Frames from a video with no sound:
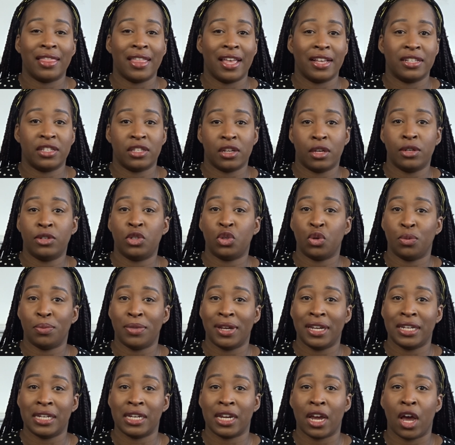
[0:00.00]
their social
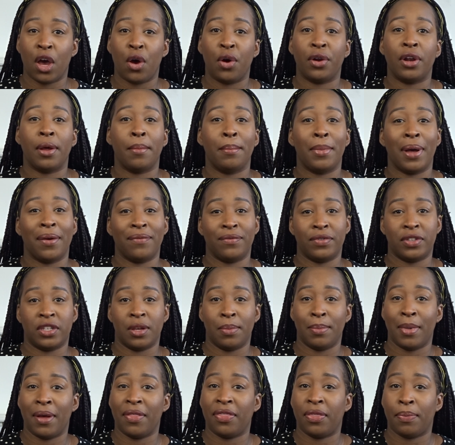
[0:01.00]
media on a
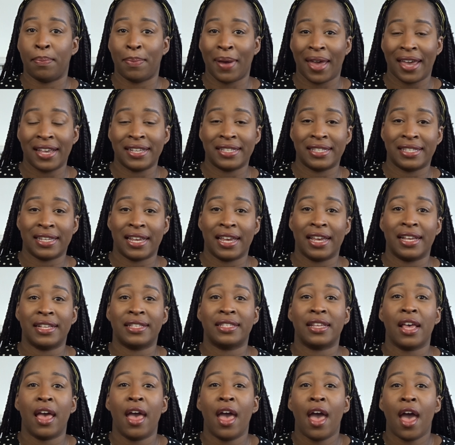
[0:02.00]
month-to-month basis.